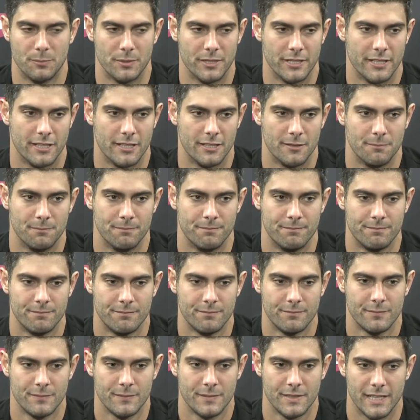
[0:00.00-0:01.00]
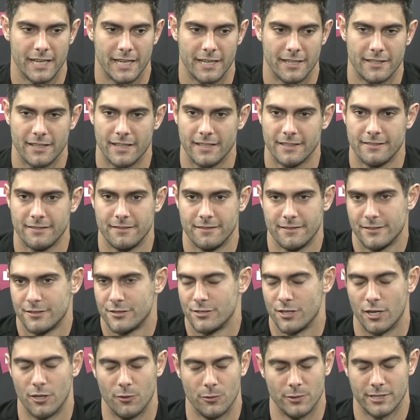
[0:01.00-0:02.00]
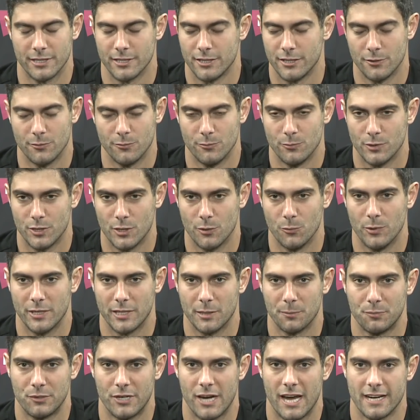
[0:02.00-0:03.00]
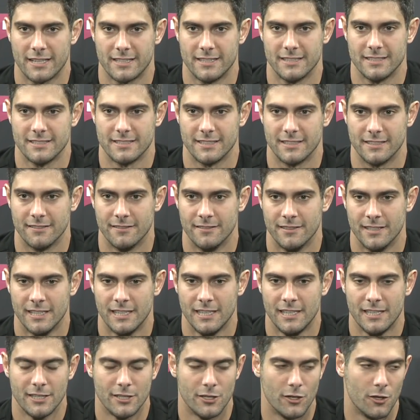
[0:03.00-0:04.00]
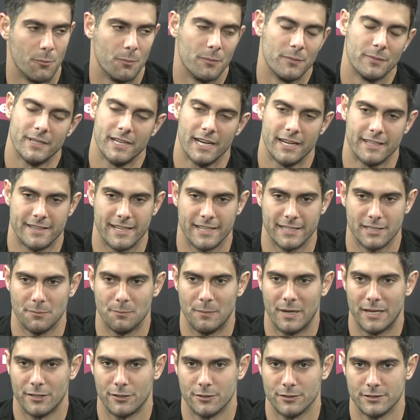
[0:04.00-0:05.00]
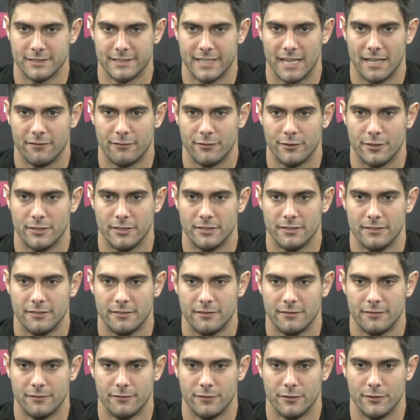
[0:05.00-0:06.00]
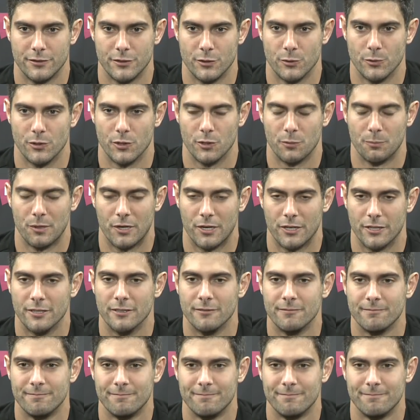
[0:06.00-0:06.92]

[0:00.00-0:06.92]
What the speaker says: But it started with a good week of practice, and, you know, got to thank the medical staff for doing their part.